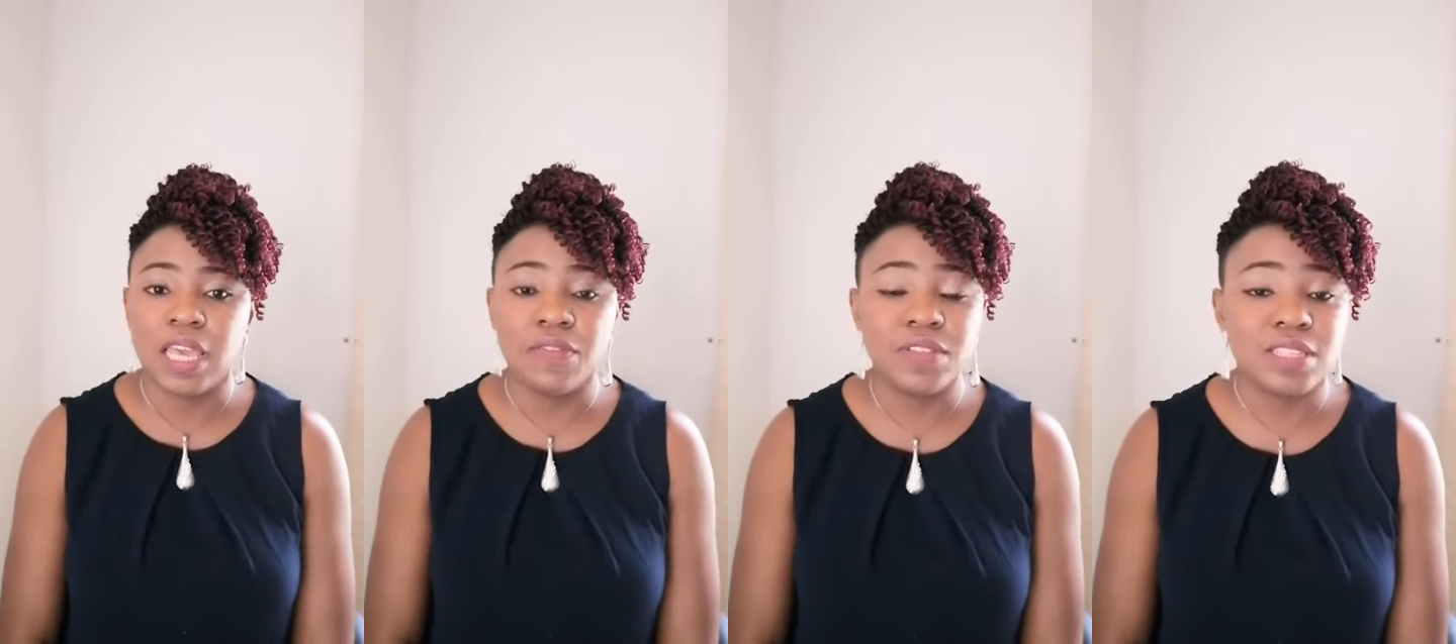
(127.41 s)

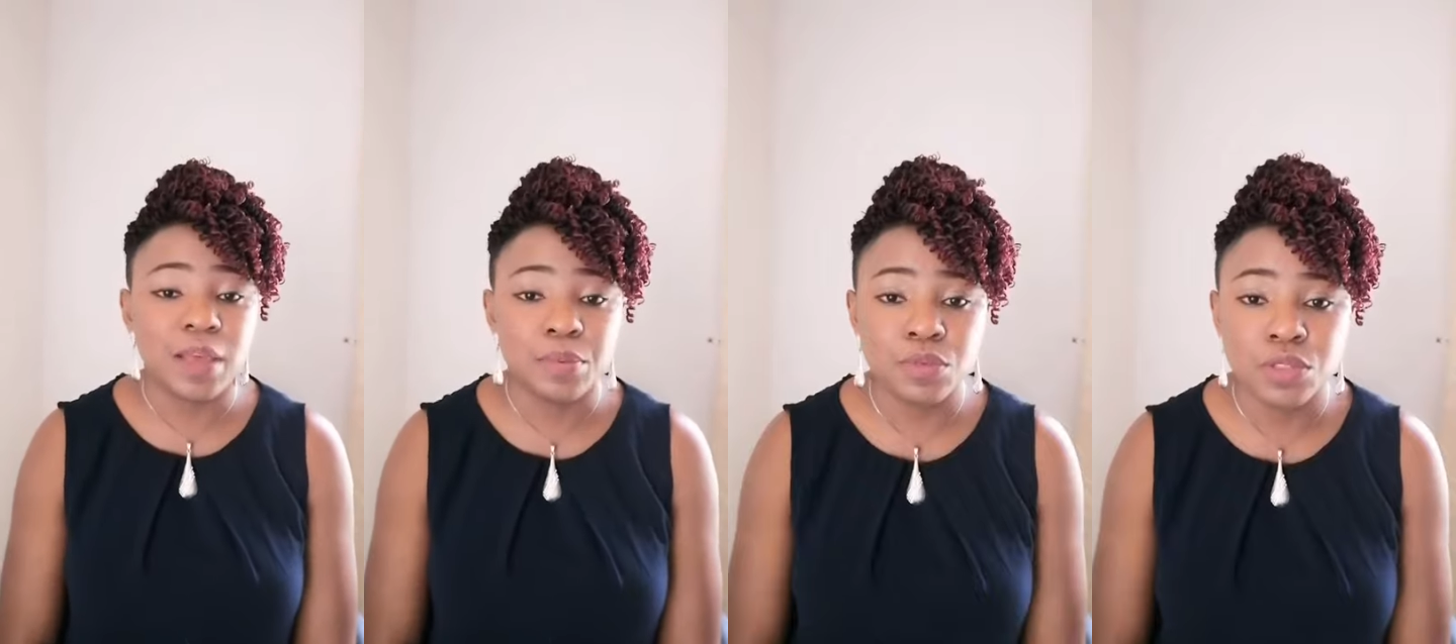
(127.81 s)
If it's
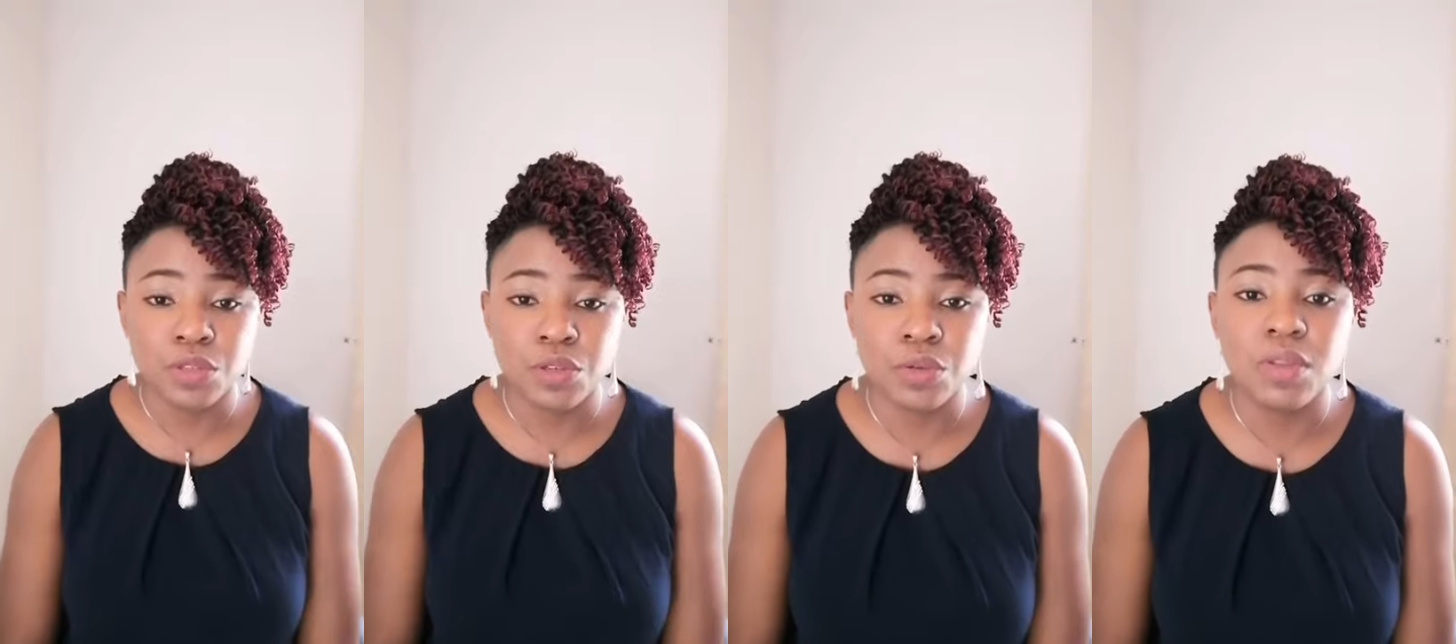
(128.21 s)
happened
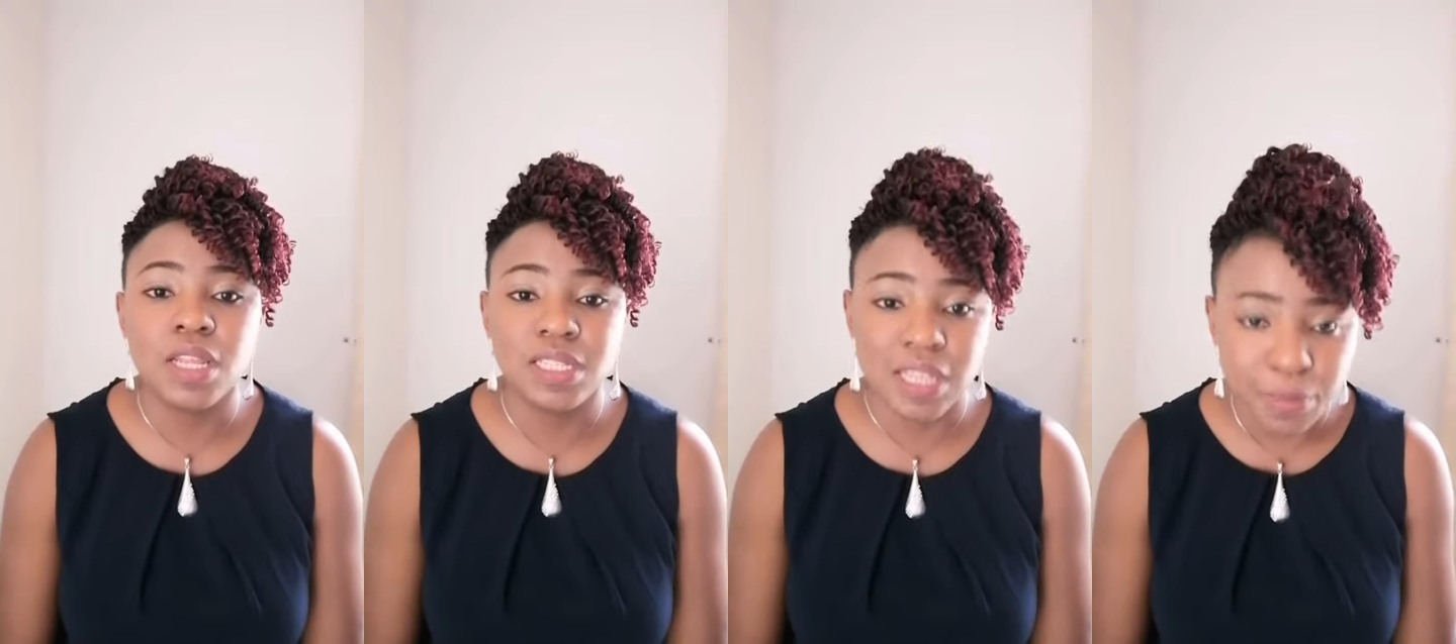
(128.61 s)
to you,
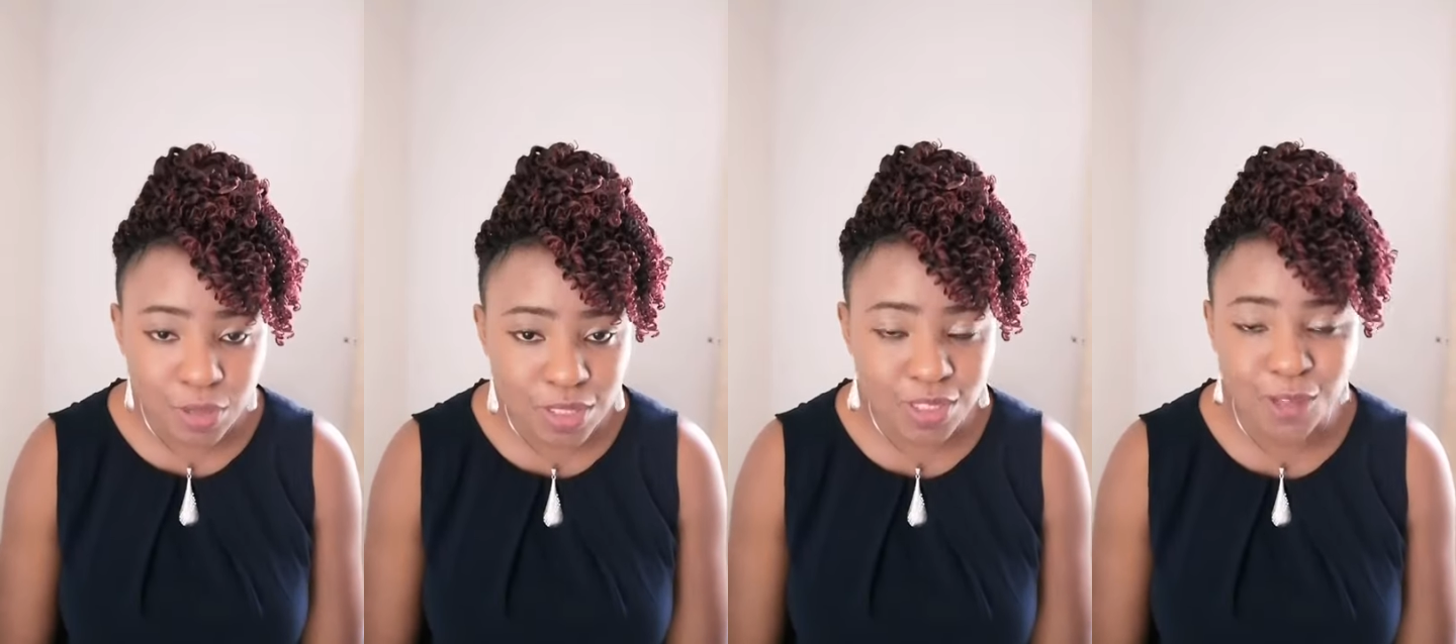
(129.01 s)
then it's
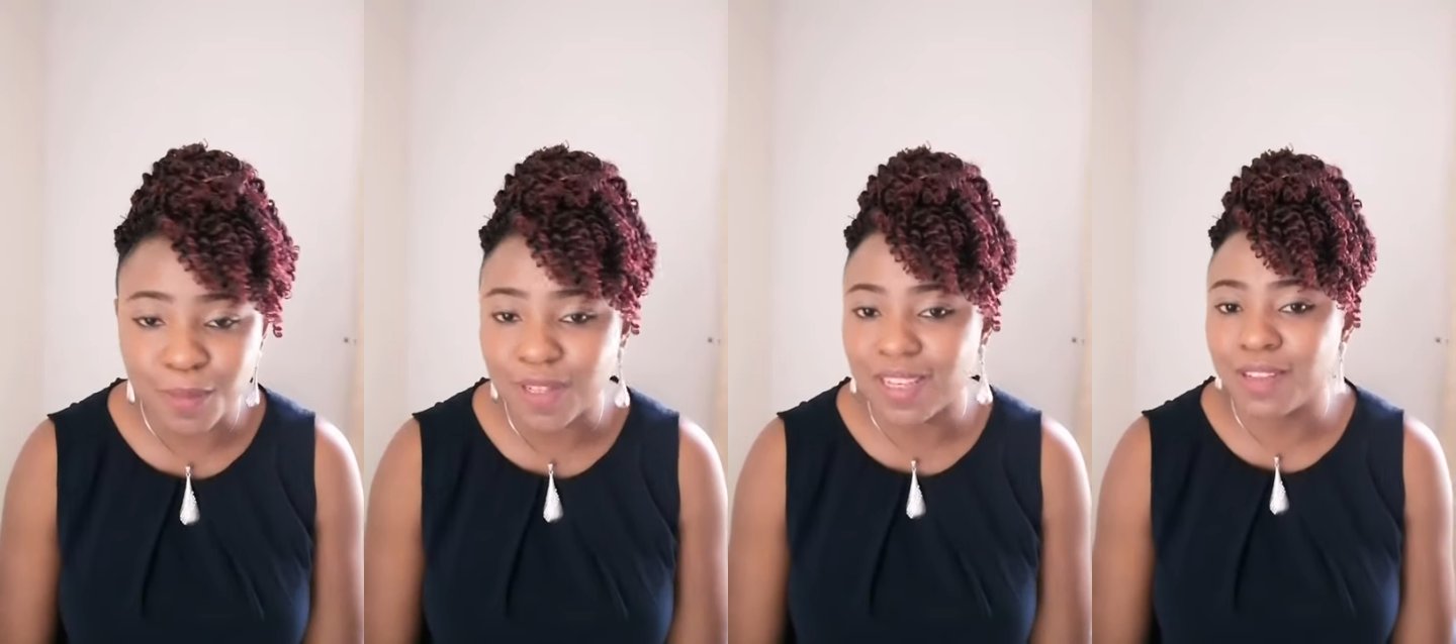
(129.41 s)
happened to
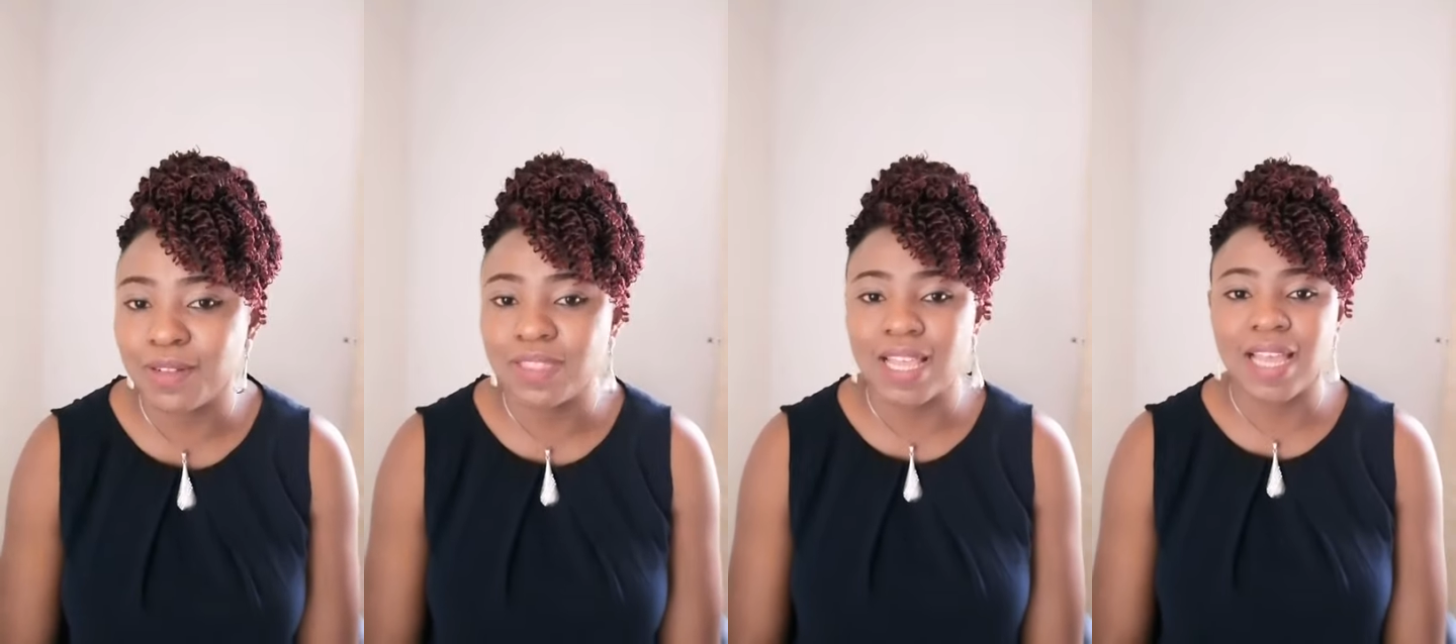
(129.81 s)
somebody
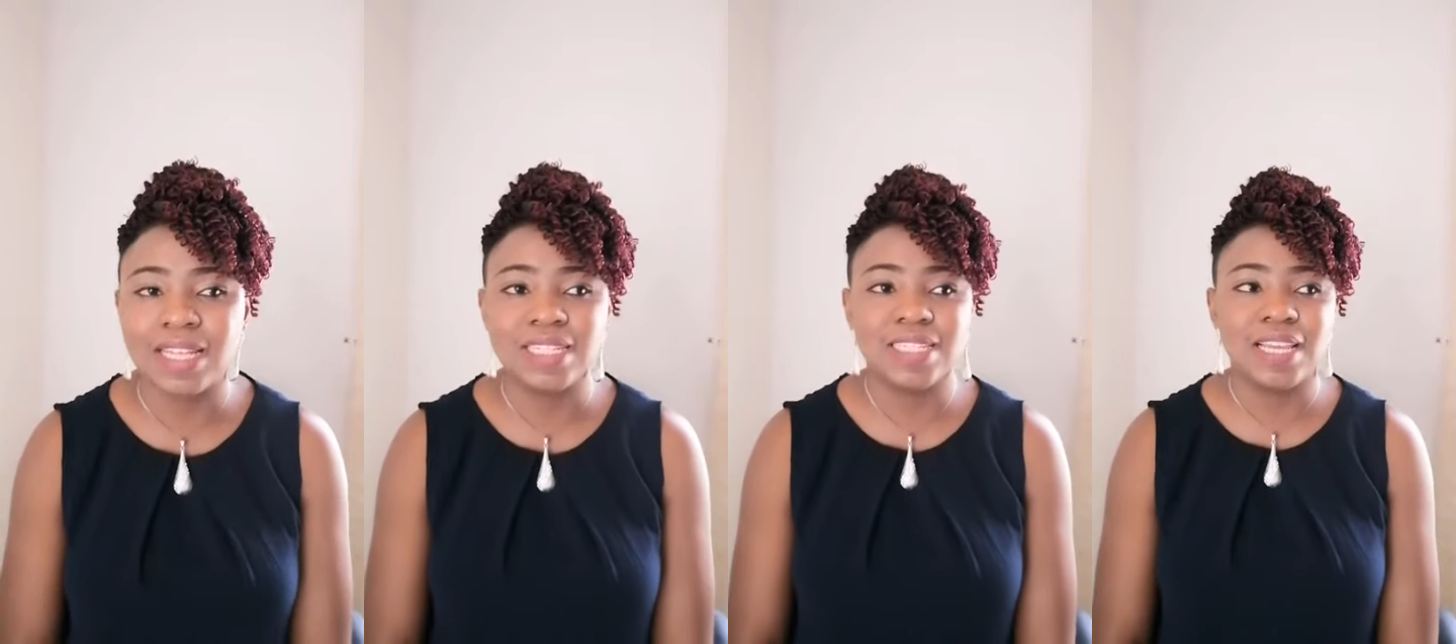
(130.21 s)
else.
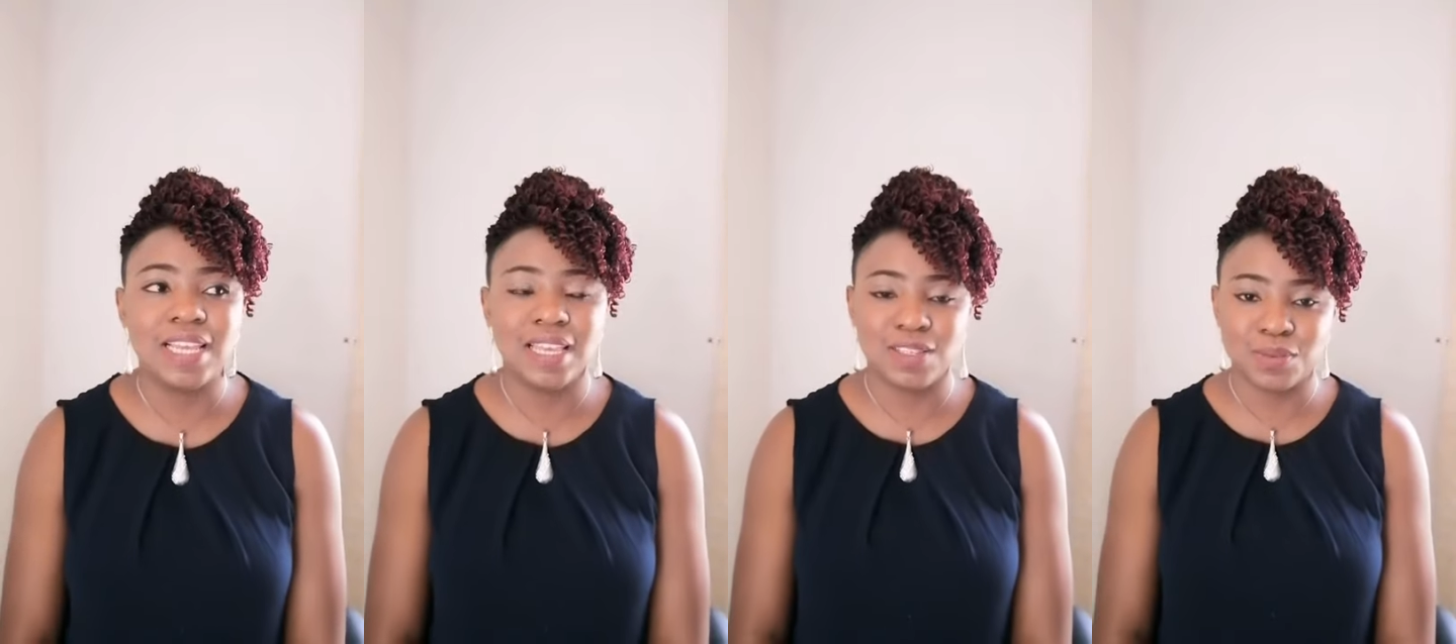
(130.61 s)
And
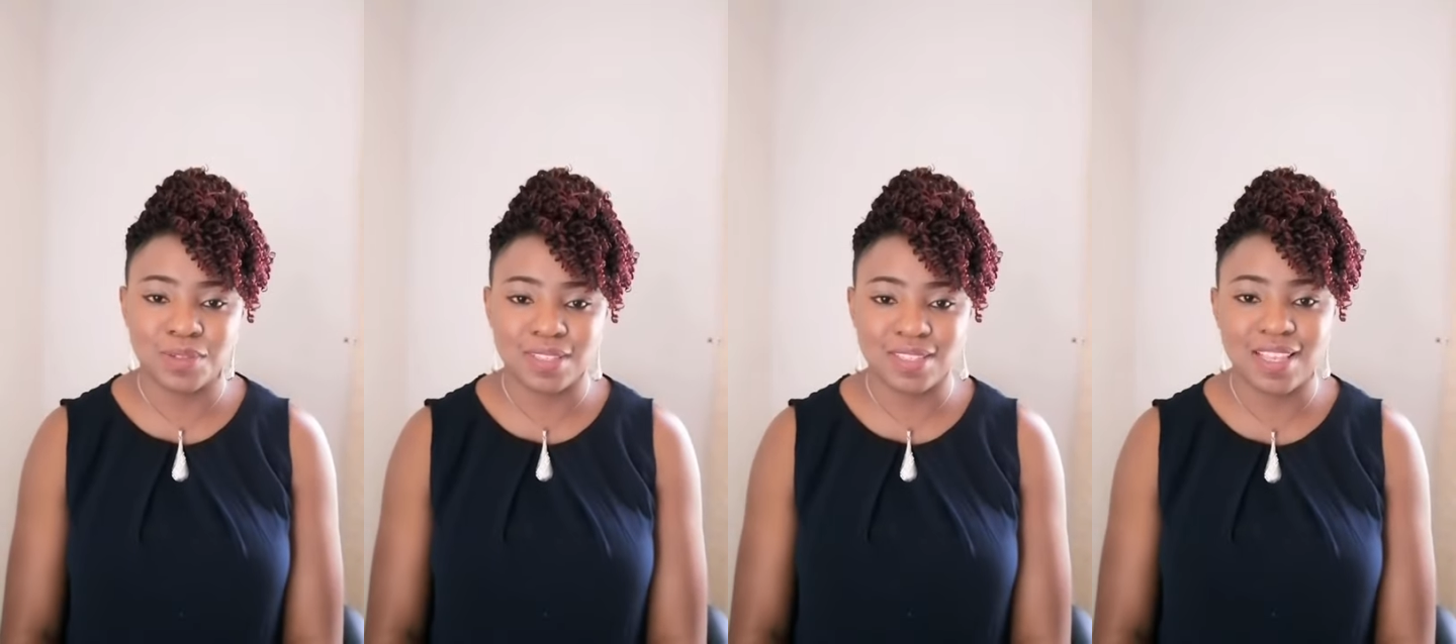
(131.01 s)
guess
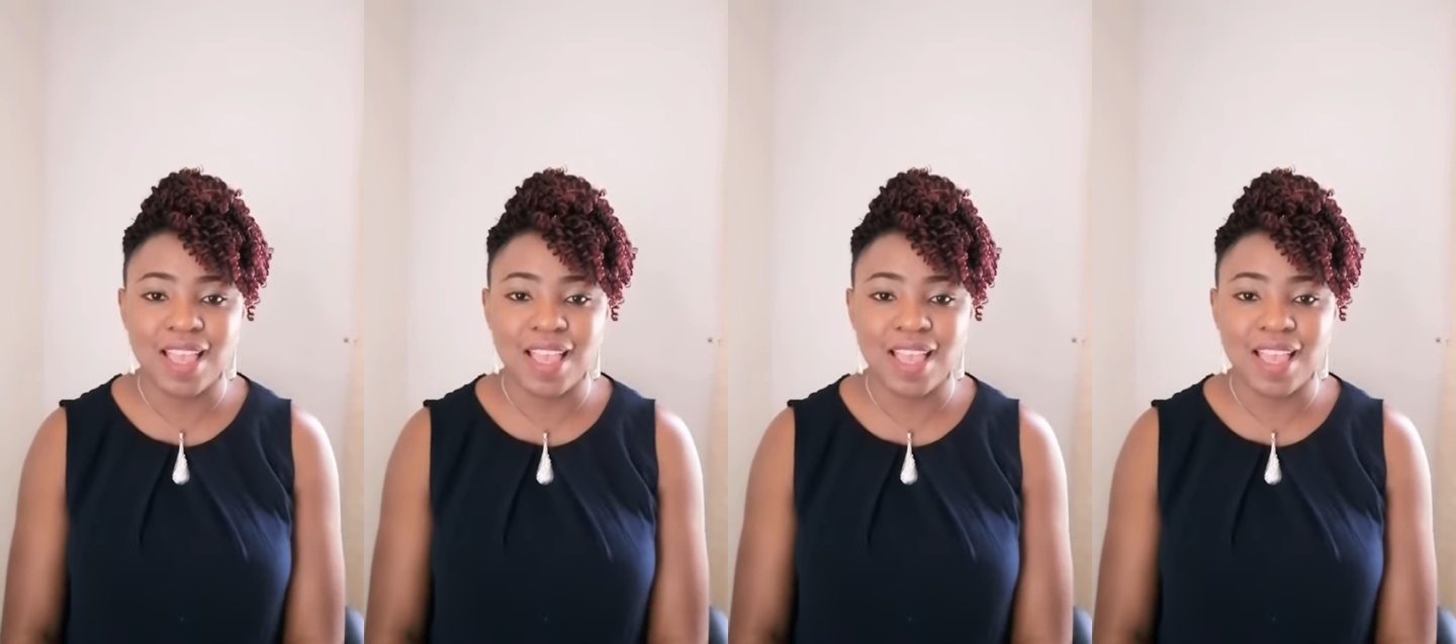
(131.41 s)
what?